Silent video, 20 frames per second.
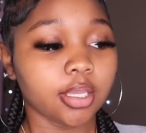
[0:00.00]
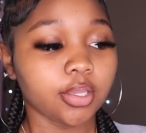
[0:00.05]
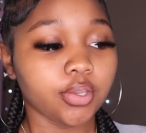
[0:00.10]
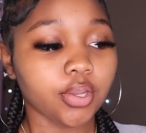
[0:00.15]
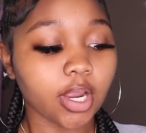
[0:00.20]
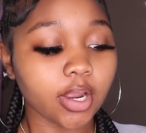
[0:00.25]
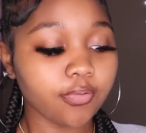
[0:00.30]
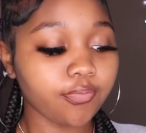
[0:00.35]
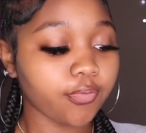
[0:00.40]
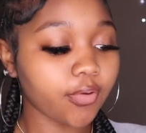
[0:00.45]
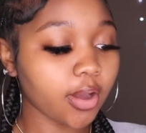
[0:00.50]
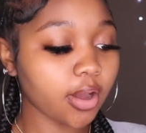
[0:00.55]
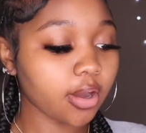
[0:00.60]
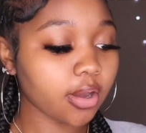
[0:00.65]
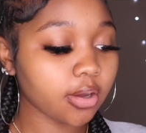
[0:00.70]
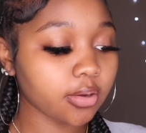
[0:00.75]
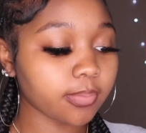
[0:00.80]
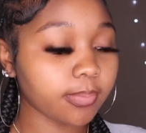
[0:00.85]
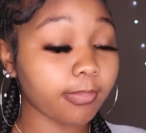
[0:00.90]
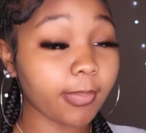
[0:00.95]
your
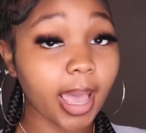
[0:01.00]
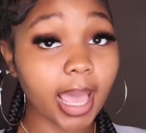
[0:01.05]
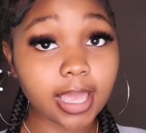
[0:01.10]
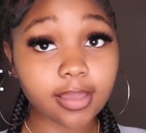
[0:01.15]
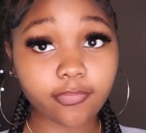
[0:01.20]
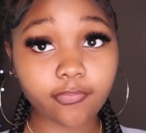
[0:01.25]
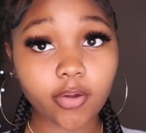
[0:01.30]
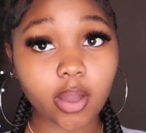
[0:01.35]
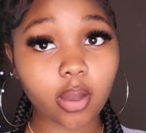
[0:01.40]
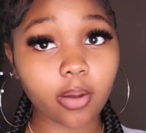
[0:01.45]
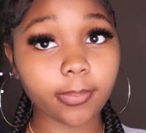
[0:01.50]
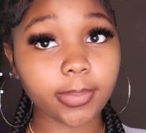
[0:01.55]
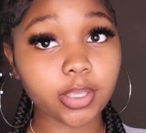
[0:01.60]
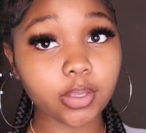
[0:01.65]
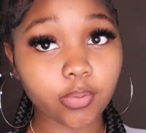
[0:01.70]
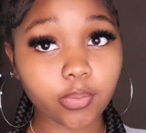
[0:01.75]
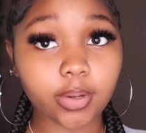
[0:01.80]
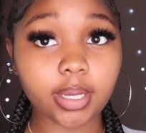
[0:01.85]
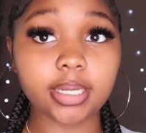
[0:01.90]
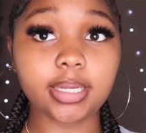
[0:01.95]
phone my phone
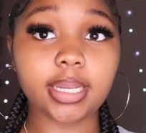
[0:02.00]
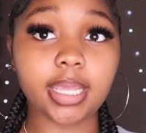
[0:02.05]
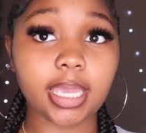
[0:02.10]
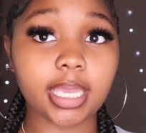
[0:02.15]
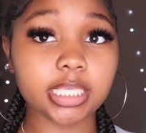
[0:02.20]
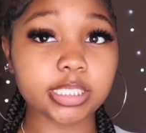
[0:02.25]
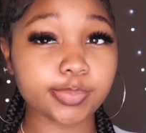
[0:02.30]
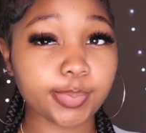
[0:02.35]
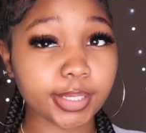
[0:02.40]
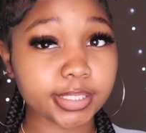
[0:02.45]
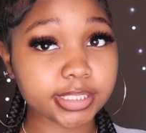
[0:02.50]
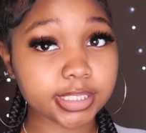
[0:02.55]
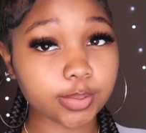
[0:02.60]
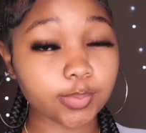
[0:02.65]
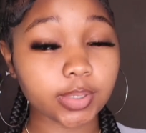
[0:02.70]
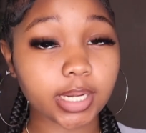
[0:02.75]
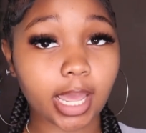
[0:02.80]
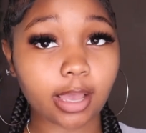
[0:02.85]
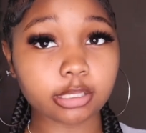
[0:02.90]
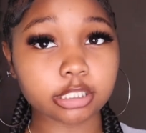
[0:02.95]
be going dead
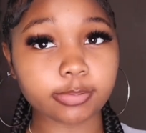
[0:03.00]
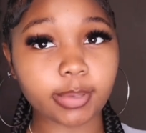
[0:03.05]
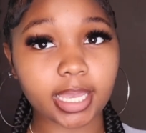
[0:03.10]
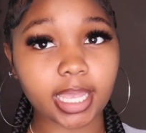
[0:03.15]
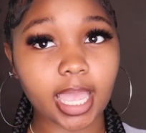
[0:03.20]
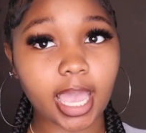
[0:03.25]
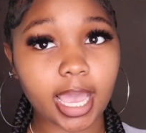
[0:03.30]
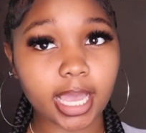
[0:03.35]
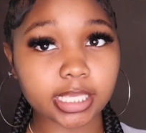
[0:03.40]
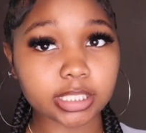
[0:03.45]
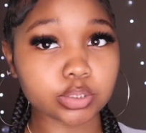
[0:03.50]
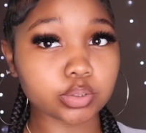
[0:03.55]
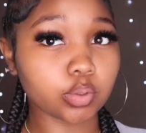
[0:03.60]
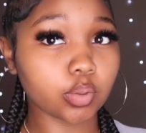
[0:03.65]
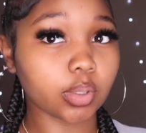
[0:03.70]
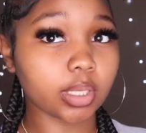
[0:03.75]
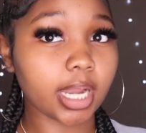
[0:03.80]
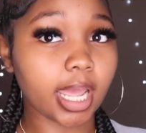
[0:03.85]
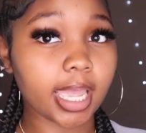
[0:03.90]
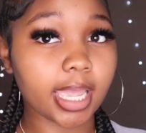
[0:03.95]
especially when i was back in high
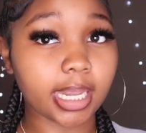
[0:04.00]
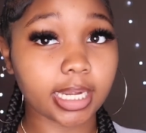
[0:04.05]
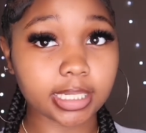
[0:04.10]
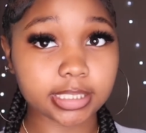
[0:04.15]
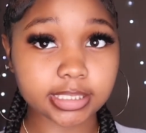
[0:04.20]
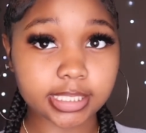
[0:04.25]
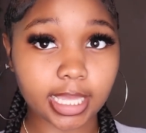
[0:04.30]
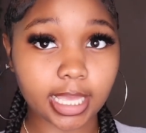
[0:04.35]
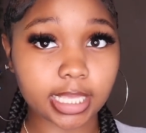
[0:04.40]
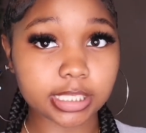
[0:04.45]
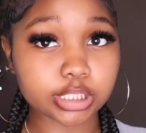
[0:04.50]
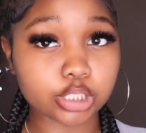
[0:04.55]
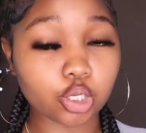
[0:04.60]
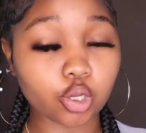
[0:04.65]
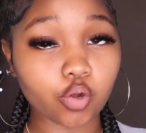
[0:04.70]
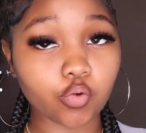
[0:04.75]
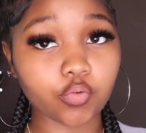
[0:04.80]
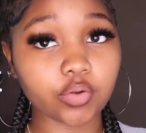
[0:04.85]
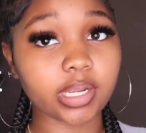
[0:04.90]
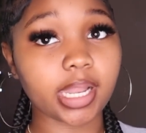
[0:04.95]
school and i had to stay at
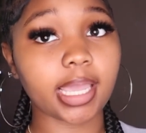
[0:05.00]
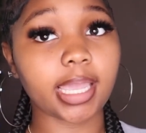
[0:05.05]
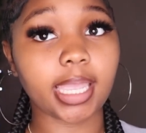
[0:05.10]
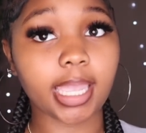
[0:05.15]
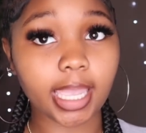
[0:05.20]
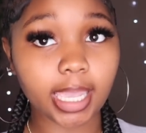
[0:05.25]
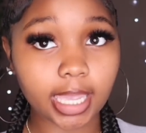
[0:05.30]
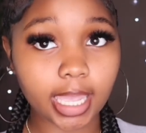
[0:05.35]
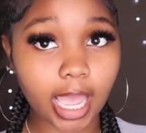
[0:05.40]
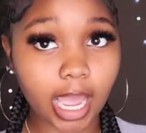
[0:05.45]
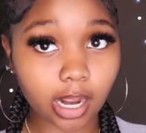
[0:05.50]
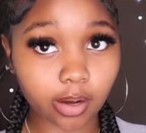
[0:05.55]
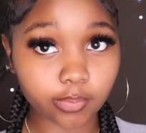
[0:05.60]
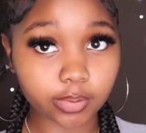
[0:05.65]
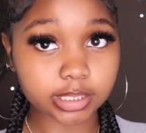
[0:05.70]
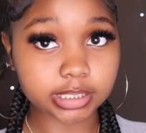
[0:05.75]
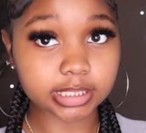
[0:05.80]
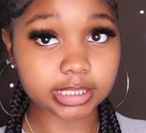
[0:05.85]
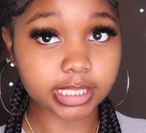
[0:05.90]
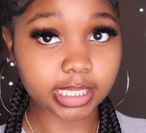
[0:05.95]
school for like eight
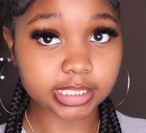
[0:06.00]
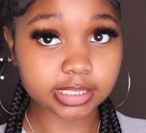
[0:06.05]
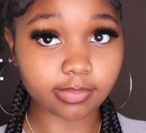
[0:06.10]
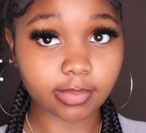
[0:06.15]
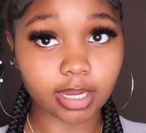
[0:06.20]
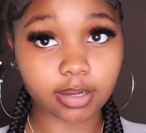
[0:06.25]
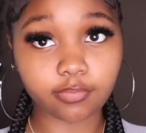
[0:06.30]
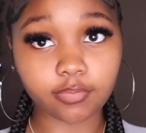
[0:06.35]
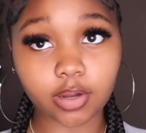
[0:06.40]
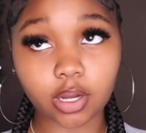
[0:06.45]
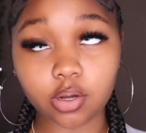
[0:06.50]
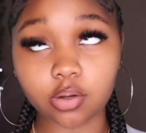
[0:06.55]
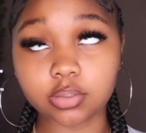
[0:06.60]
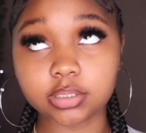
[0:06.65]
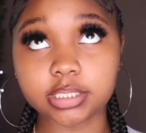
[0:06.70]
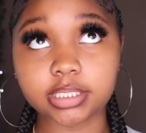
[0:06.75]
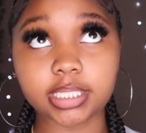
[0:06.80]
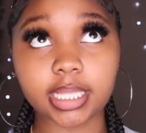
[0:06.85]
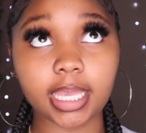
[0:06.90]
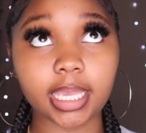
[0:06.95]
hours yes my
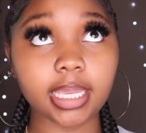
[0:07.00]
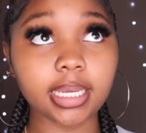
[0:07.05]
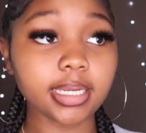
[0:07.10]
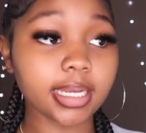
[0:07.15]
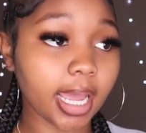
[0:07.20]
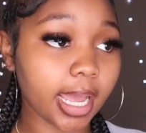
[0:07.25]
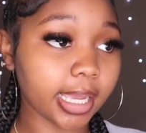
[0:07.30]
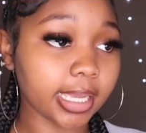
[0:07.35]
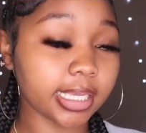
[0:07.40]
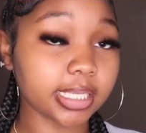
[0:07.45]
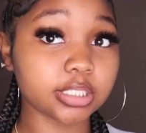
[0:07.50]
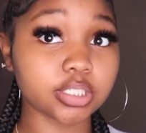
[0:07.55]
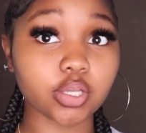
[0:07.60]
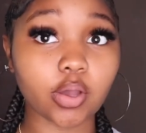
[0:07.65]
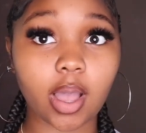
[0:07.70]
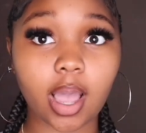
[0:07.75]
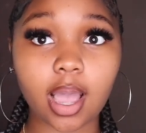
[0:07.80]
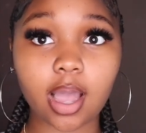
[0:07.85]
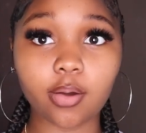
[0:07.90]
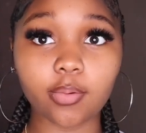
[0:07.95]
phone stayed dying
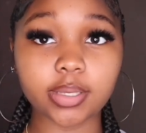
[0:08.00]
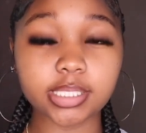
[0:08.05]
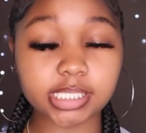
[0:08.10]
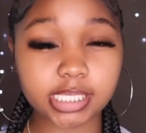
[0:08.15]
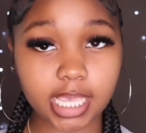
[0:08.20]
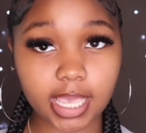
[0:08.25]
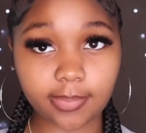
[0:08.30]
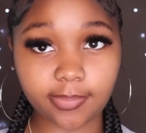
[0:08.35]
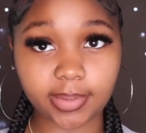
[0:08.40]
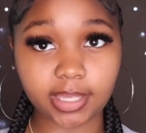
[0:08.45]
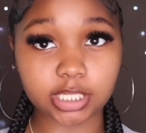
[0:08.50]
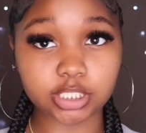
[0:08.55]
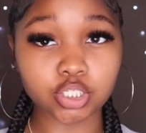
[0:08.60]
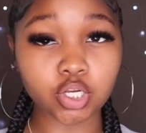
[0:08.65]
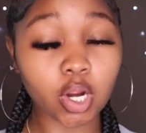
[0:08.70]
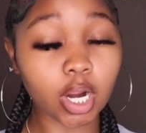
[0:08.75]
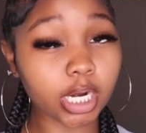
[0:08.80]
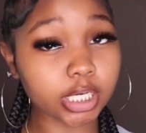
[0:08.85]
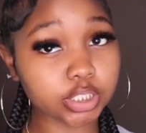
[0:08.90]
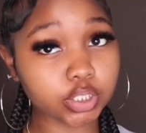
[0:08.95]
so i always had me a
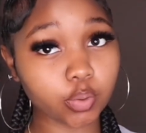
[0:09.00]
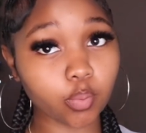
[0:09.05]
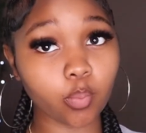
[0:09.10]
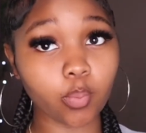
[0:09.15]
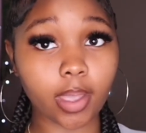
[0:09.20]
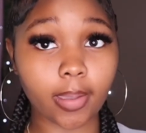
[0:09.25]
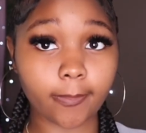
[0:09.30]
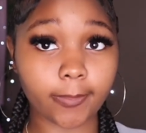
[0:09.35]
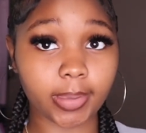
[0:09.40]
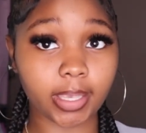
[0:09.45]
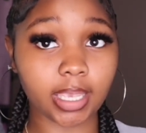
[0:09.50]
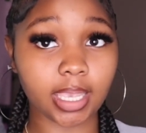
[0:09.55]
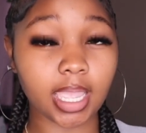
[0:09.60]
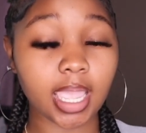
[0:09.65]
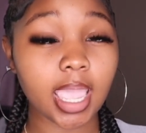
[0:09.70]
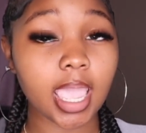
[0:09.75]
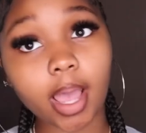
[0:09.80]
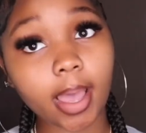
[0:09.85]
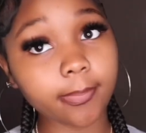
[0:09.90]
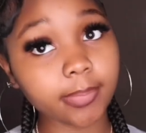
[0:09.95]
charger with
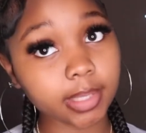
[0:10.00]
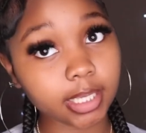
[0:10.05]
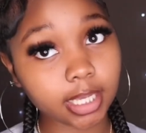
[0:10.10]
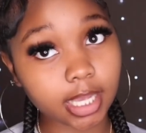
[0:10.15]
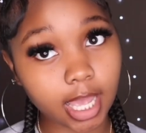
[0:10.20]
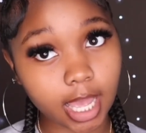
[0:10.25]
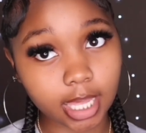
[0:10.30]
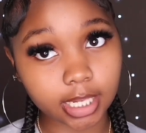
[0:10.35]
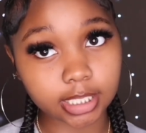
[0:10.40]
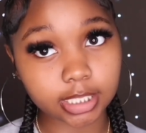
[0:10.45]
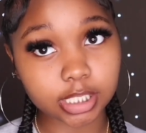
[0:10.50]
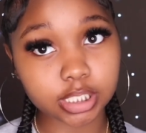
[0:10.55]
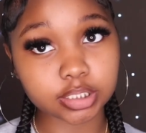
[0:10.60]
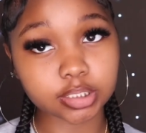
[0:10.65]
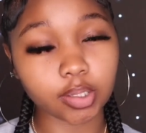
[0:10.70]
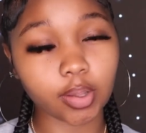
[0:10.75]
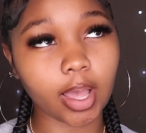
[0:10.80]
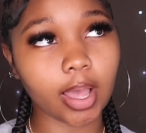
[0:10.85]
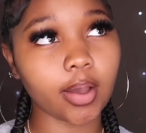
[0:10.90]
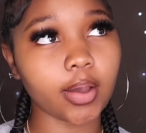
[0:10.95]
me i'm in college
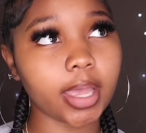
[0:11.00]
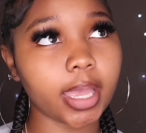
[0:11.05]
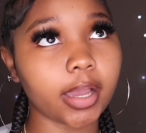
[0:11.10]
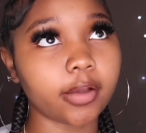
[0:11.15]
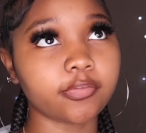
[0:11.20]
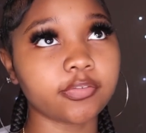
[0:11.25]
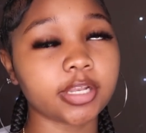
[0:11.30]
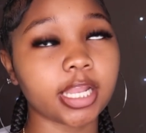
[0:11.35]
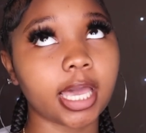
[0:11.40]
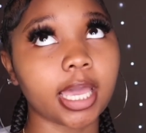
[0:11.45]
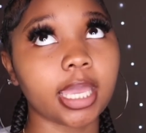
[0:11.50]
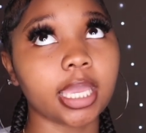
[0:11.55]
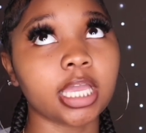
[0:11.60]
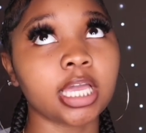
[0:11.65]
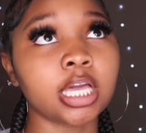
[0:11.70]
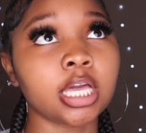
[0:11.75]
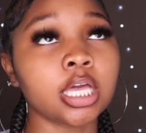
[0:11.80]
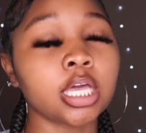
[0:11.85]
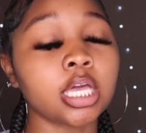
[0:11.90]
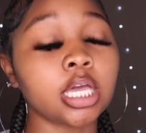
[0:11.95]
so i'll have like